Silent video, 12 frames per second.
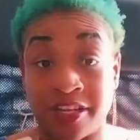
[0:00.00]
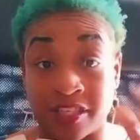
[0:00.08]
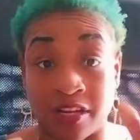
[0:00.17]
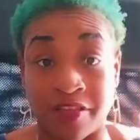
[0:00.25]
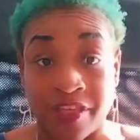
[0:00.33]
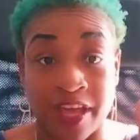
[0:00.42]
That's
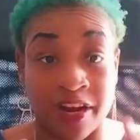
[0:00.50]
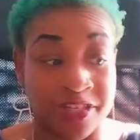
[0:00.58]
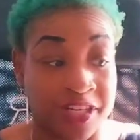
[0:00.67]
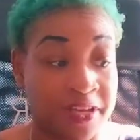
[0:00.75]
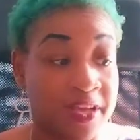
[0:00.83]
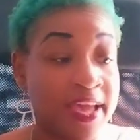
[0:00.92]
another
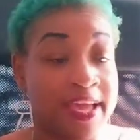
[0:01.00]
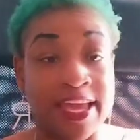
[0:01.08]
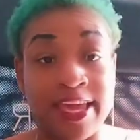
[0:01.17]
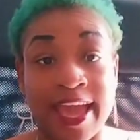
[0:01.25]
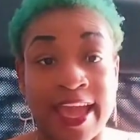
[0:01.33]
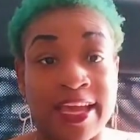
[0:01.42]
energy.
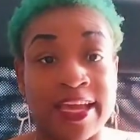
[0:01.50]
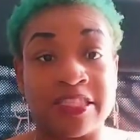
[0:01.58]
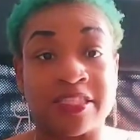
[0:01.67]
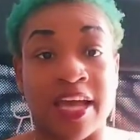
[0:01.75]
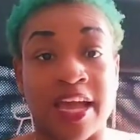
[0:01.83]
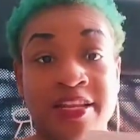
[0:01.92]
He gained
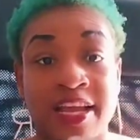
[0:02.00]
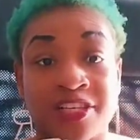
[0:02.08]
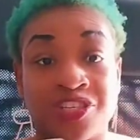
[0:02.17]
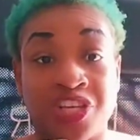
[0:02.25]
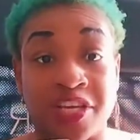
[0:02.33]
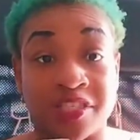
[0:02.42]
insight
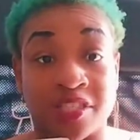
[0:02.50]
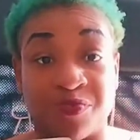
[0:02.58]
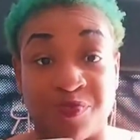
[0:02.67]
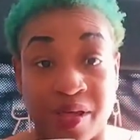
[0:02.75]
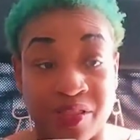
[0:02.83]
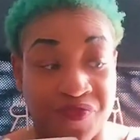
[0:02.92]
that she is the
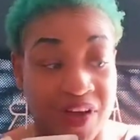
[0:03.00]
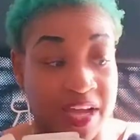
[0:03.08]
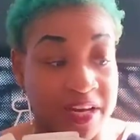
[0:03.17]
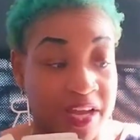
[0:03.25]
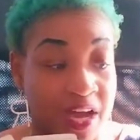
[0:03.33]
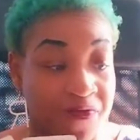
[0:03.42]

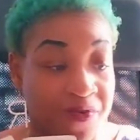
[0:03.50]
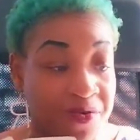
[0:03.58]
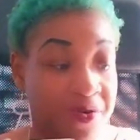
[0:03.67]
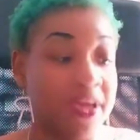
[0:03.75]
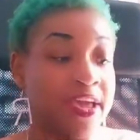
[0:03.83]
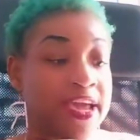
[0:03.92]
motherfucking
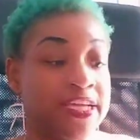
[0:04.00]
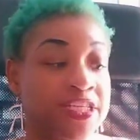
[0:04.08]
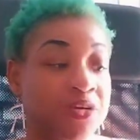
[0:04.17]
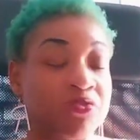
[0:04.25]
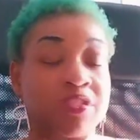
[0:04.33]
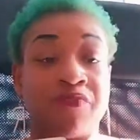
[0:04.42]
devil and
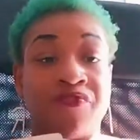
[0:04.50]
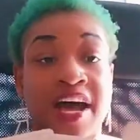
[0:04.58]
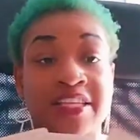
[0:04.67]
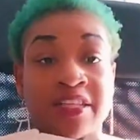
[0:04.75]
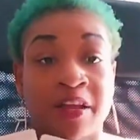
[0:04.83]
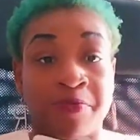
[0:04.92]
she was
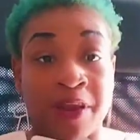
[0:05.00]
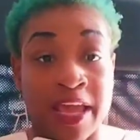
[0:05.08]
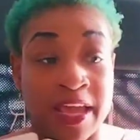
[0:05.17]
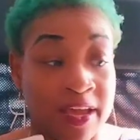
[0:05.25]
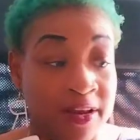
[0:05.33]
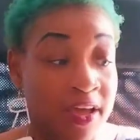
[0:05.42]
devising a
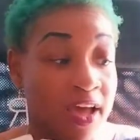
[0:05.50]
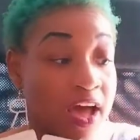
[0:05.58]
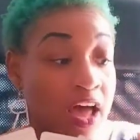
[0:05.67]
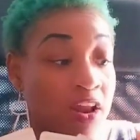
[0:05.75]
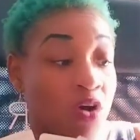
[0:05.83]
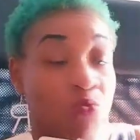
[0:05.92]
plan
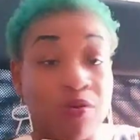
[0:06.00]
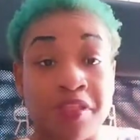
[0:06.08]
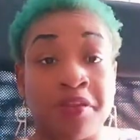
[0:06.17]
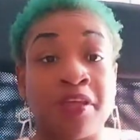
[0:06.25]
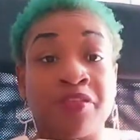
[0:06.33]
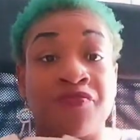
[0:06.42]
along with
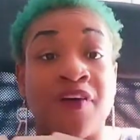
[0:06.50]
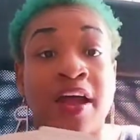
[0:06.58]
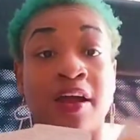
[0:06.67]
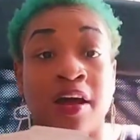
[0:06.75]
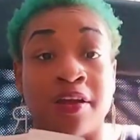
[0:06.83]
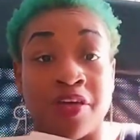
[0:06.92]
another
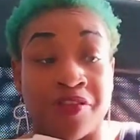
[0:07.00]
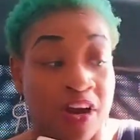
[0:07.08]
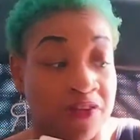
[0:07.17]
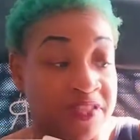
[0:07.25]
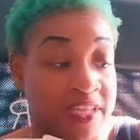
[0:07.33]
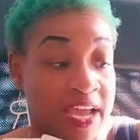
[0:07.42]
fire, another
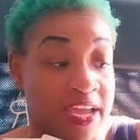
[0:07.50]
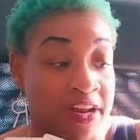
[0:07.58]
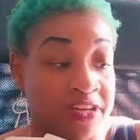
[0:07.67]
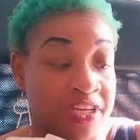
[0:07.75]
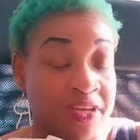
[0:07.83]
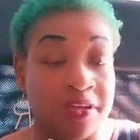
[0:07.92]
earth sign
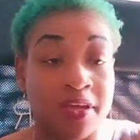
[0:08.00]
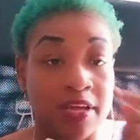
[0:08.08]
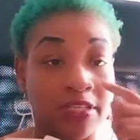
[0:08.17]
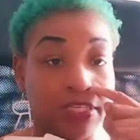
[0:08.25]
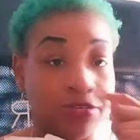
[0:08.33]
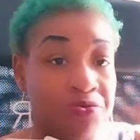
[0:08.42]
energy
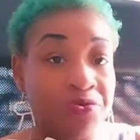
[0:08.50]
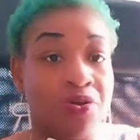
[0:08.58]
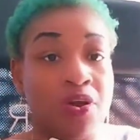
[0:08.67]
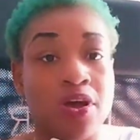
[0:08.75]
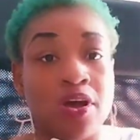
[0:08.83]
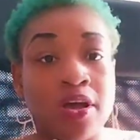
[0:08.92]
to
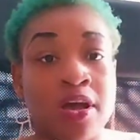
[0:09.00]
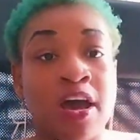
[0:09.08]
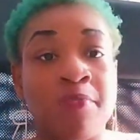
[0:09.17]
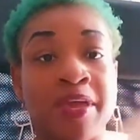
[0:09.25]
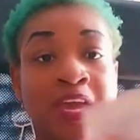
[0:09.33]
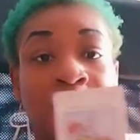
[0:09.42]

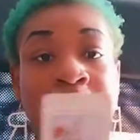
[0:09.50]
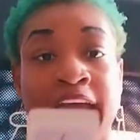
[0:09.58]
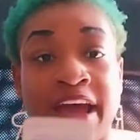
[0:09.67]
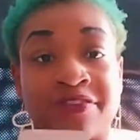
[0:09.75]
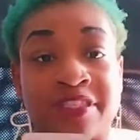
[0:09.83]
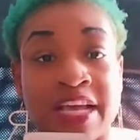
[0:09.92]
come in and
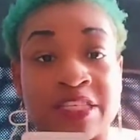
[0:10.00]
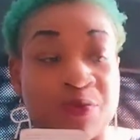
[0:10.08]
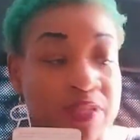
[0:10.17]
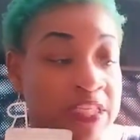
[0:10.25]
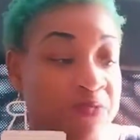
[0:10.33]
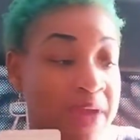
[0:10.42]
have sex
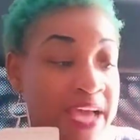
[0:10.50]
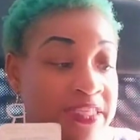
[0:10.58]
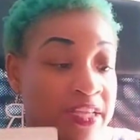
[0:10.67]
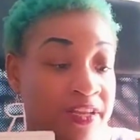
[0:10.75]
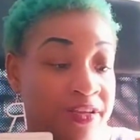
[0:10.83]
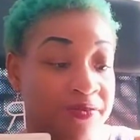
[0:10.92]
with this
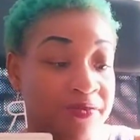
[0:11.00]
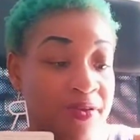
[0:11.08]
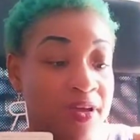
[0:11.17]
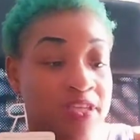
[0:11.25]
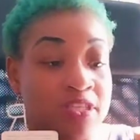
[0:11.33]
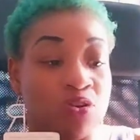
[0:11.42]
masculine
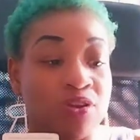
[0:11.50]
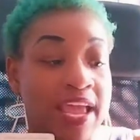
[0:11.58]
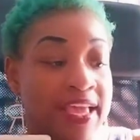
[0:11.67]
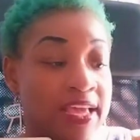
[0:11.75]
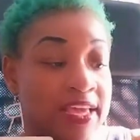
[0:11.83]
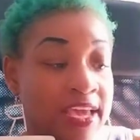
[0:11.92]
so
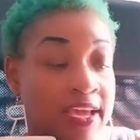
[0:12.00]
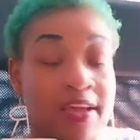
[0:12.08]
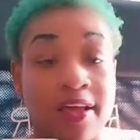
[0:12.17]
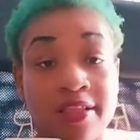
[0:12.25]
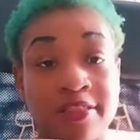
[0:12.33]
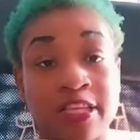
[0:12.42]
they can
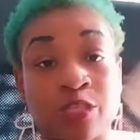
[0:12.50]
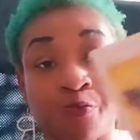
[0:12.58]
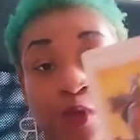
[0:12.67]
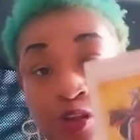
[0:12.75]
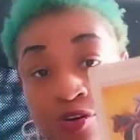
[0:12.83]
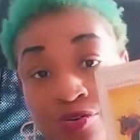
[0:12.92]
get this
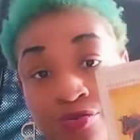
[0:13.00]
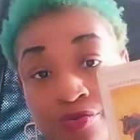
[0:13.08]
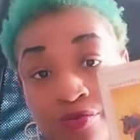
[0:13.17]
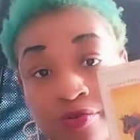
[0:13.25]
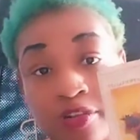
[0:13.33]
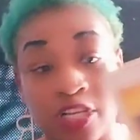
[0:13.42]
pinnacle,
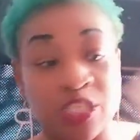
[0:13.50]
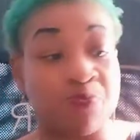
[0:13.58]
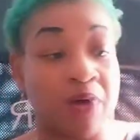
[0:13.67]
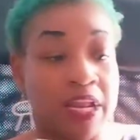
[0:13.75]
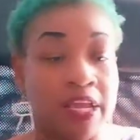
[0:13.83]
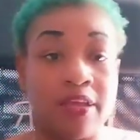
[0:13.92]
this
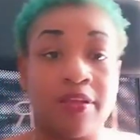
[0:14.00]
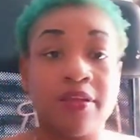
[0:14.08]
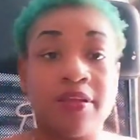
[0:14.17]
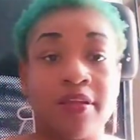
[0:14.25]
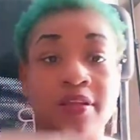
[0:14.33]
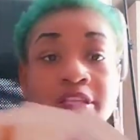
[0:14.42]
money,
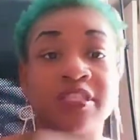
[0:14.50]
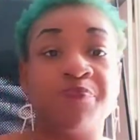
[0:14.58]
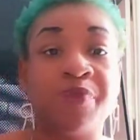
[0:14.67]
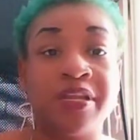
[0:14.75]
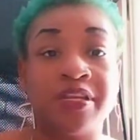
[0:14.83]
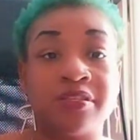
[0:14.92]
this
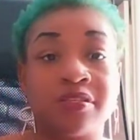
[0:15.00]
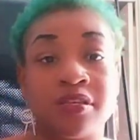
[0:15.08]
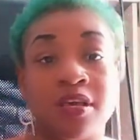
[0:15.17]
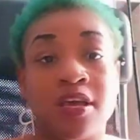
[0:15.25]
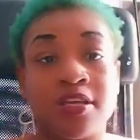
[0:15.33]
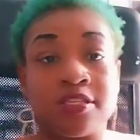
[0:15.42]
abundance.
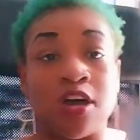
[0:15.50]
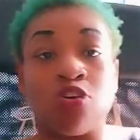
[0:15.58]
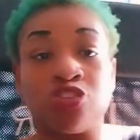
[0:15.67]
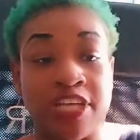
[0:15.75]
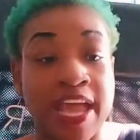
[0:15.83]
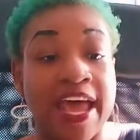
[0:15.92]

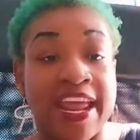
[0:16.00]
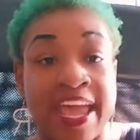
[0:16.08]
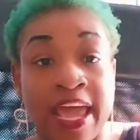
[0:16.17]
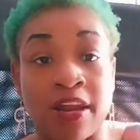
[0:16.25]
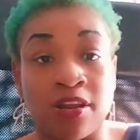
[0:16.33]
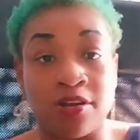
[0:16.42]
So she had a
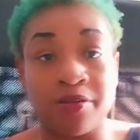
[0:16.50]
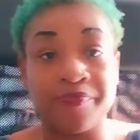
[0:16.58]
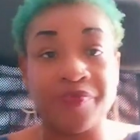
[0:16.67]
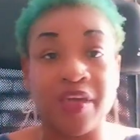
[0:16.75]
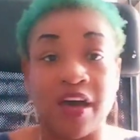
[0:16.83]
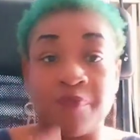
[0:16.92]
handler,
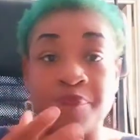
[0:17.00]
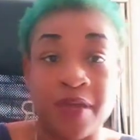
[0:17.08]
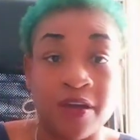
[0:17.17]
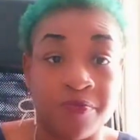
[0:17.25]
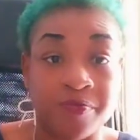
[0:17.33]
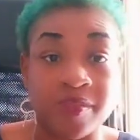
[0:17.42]
a
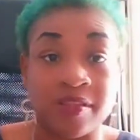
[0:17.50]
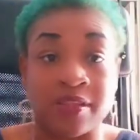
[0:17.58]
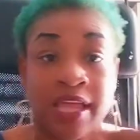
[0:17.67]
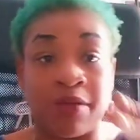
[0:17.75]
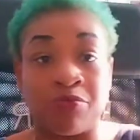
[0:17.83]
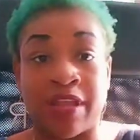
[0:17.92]
pimp,
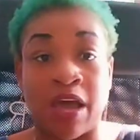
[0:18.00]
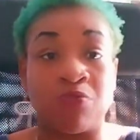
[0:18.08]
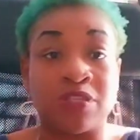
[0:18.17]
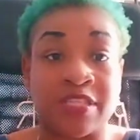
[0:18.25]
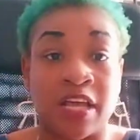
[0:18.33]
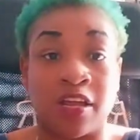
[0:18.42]
that that
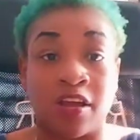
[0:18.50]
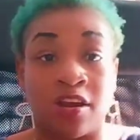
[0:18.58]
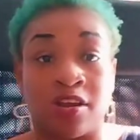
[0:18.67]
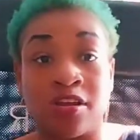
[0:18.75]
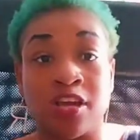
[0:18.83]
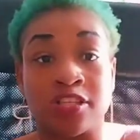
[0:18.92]
was telling
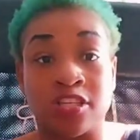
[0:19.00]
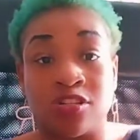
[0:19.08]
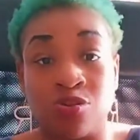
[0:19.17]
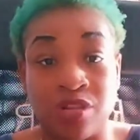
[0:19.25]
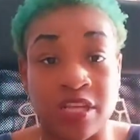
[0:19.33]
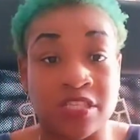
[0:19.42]
her to
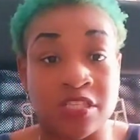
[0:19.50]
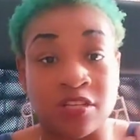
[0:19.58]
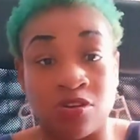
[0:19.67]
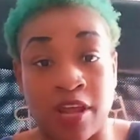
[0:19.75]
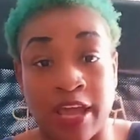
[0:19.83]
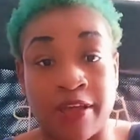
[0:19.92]
do this, to
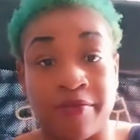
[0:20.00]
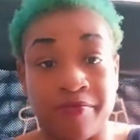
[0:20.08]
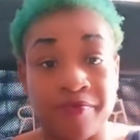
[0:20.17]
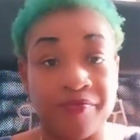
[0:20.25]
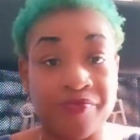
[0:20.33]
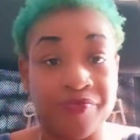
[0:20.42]
do that.